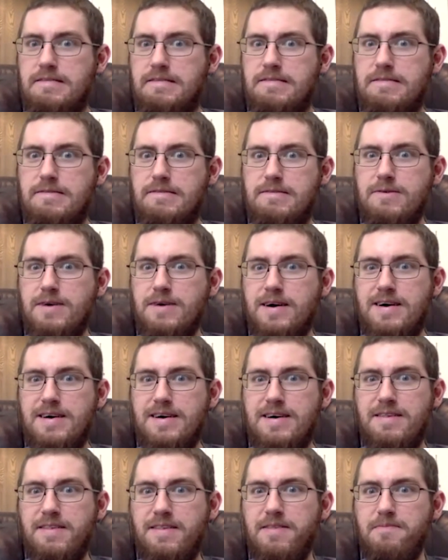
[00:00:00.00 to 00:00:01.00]
ooh,
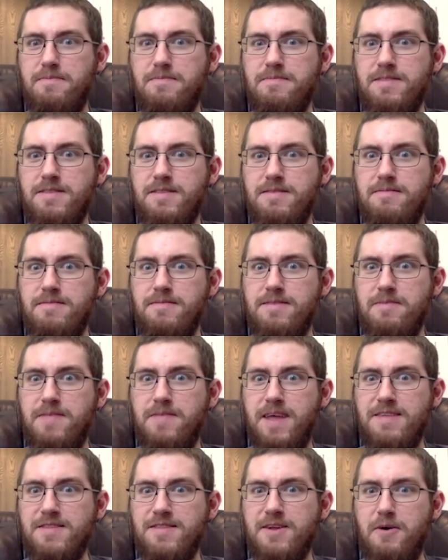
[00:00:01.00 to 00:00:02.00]
uh, some some
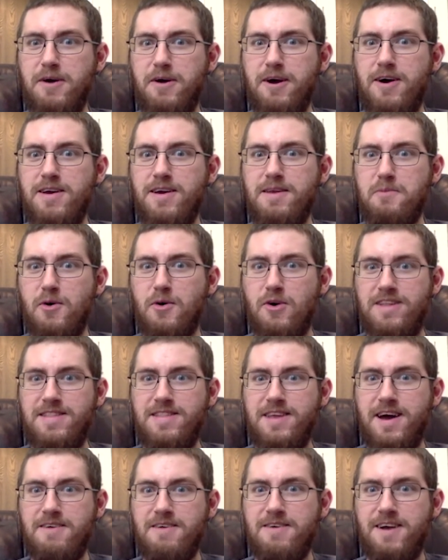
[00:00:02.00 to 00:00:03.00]
things going on in
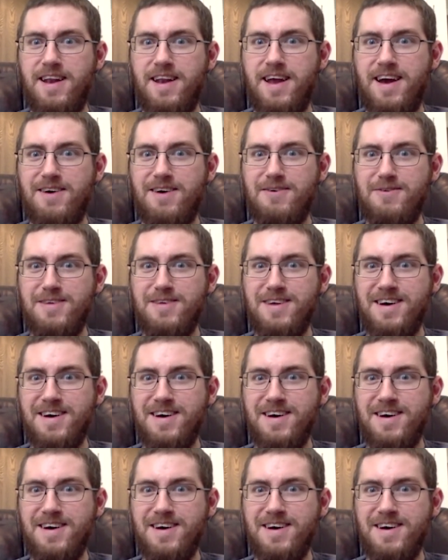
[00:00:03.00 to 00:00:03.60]
Morgantown right now.